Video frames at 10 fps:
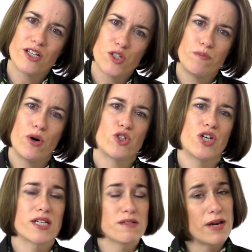a spot
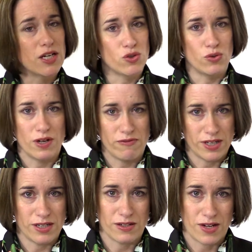check to make sure that
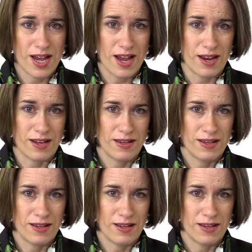everything's okay.